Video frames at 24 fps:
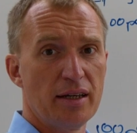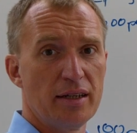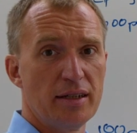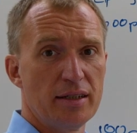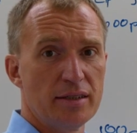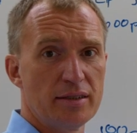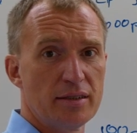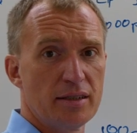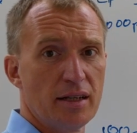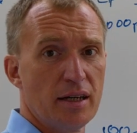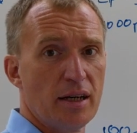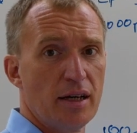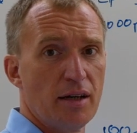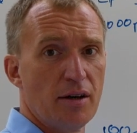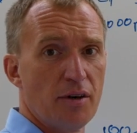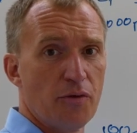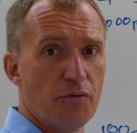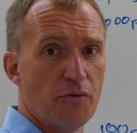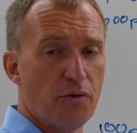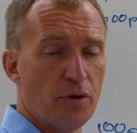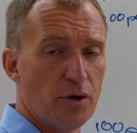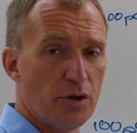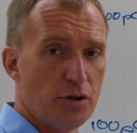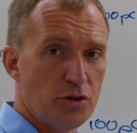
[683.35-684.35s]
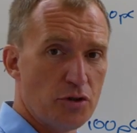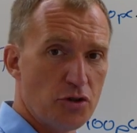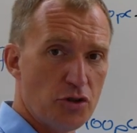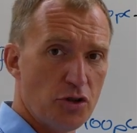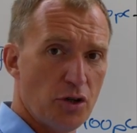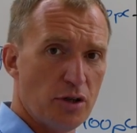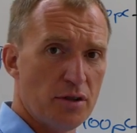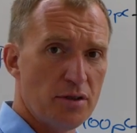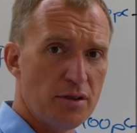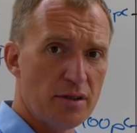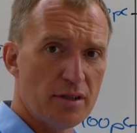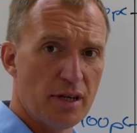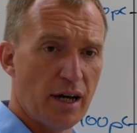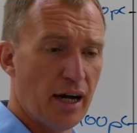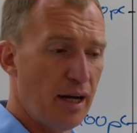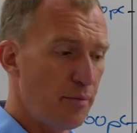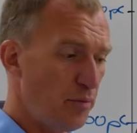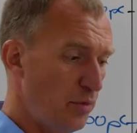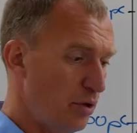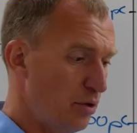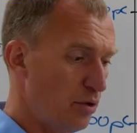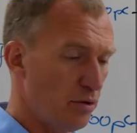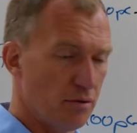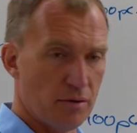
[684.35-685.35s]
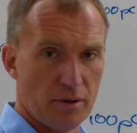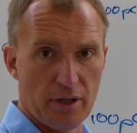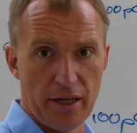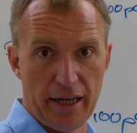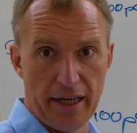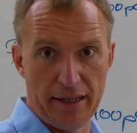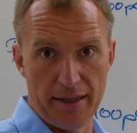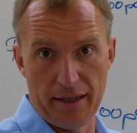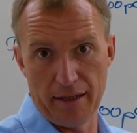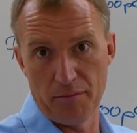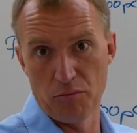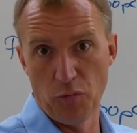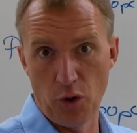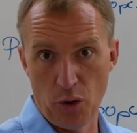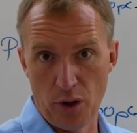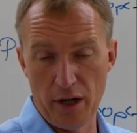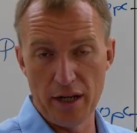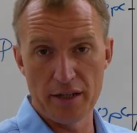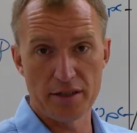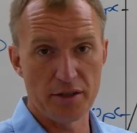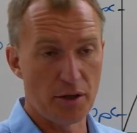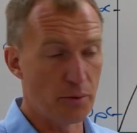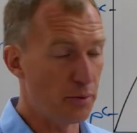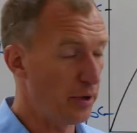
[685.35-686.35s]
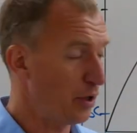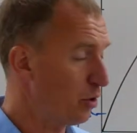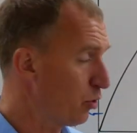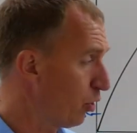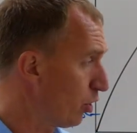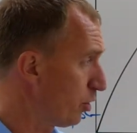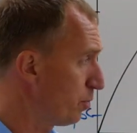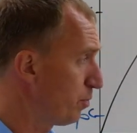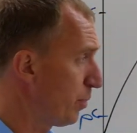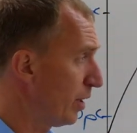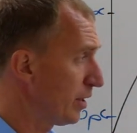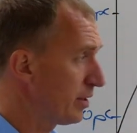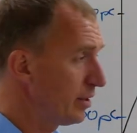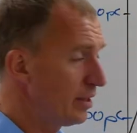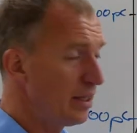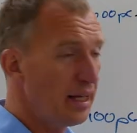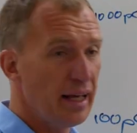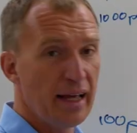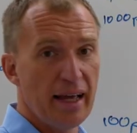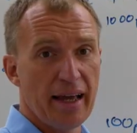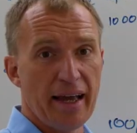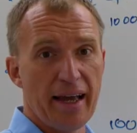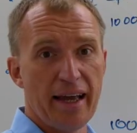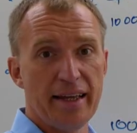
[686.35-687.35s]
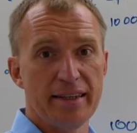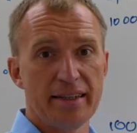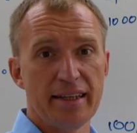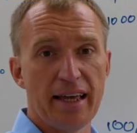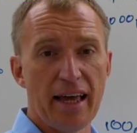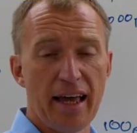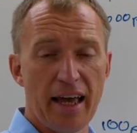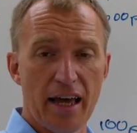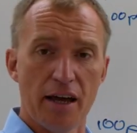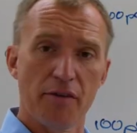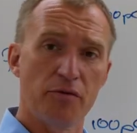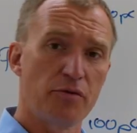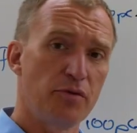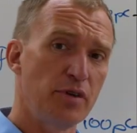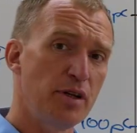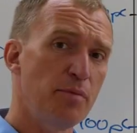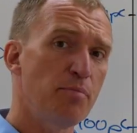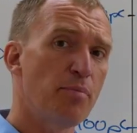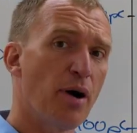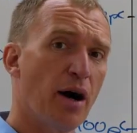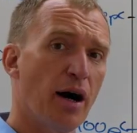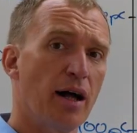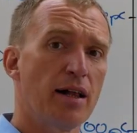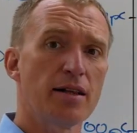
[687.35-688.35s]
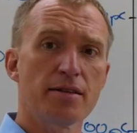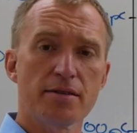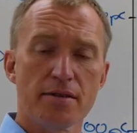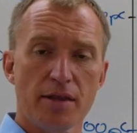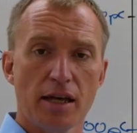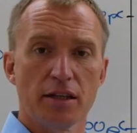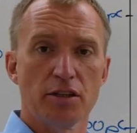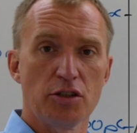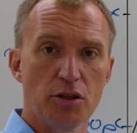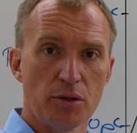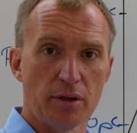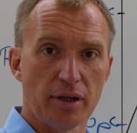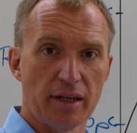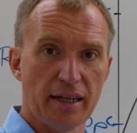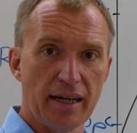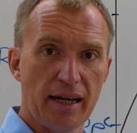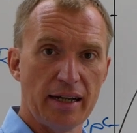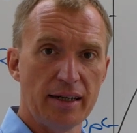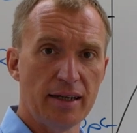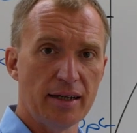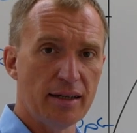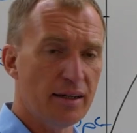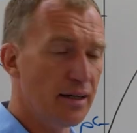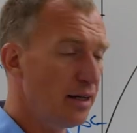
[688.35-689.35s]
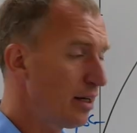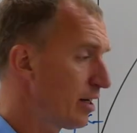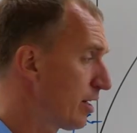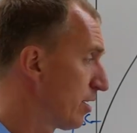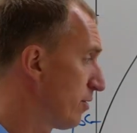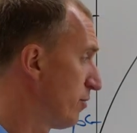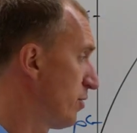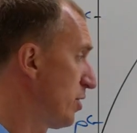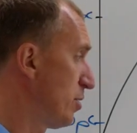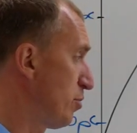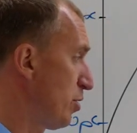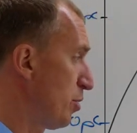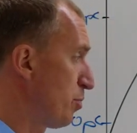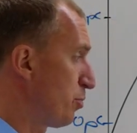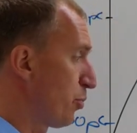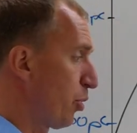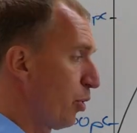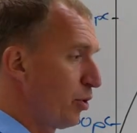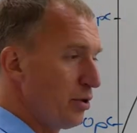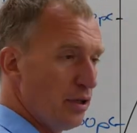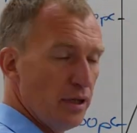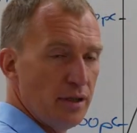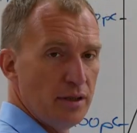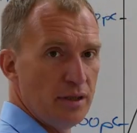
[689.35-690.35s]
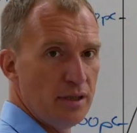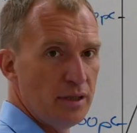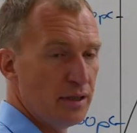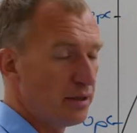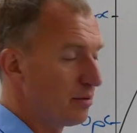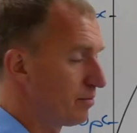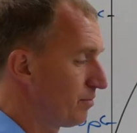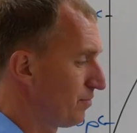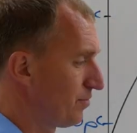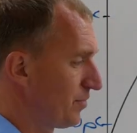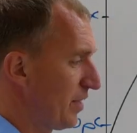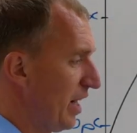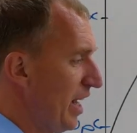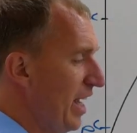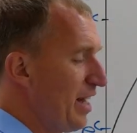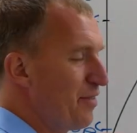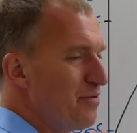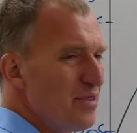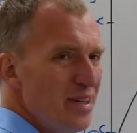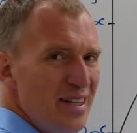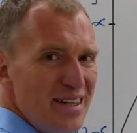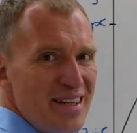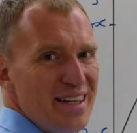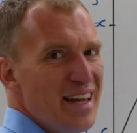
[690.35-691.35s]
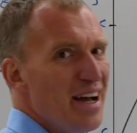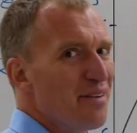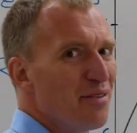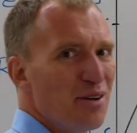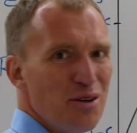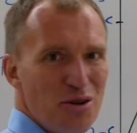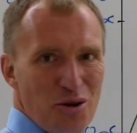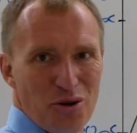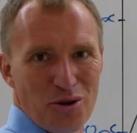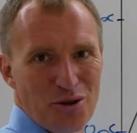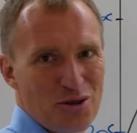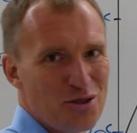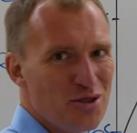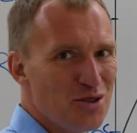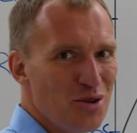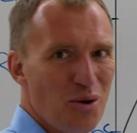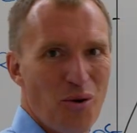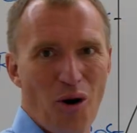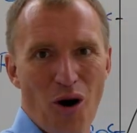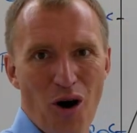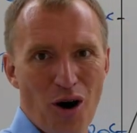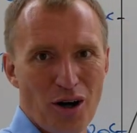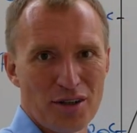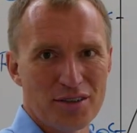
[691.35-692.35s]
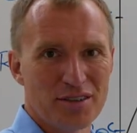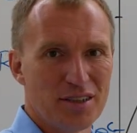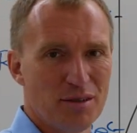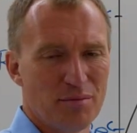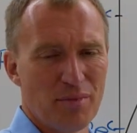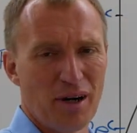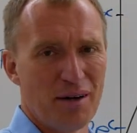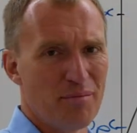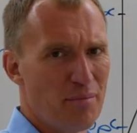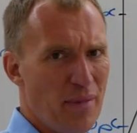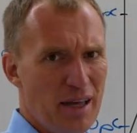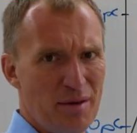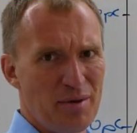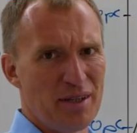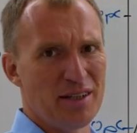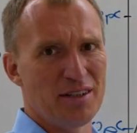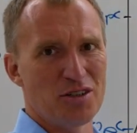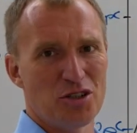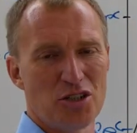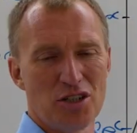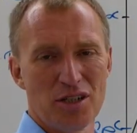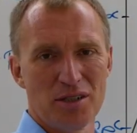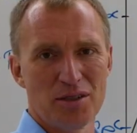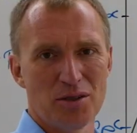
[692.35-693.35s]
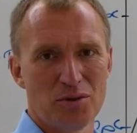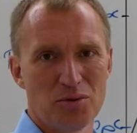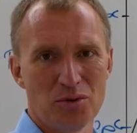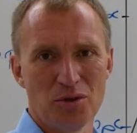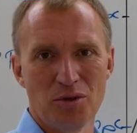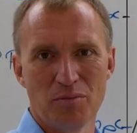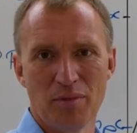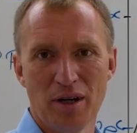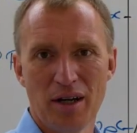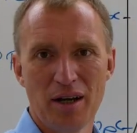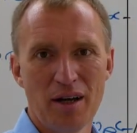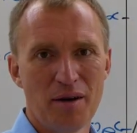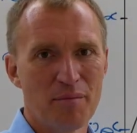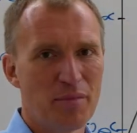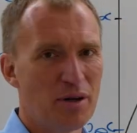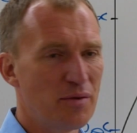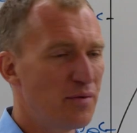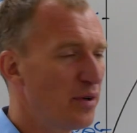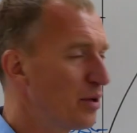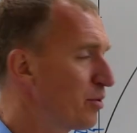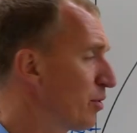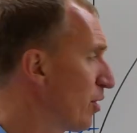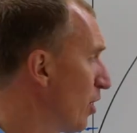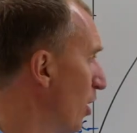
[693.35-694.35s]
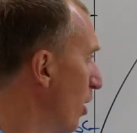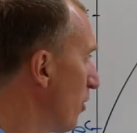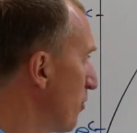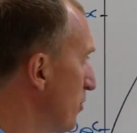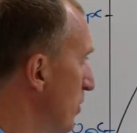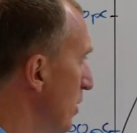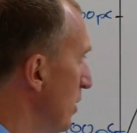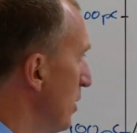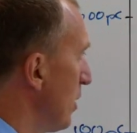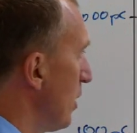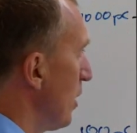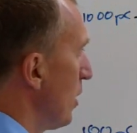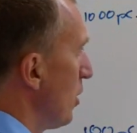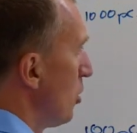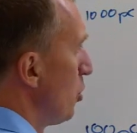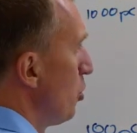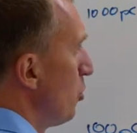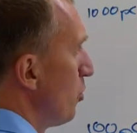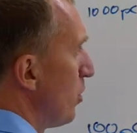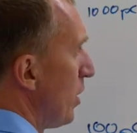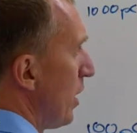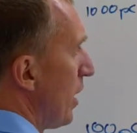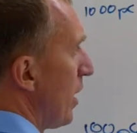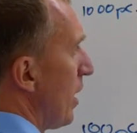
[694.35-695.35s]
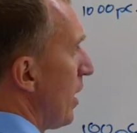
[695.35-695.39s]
is for a certain time you're hitting more or less the record button, and every pulse that you're getting will be put in here. It will never look so awesome, maybe in a shielded room, but very often you will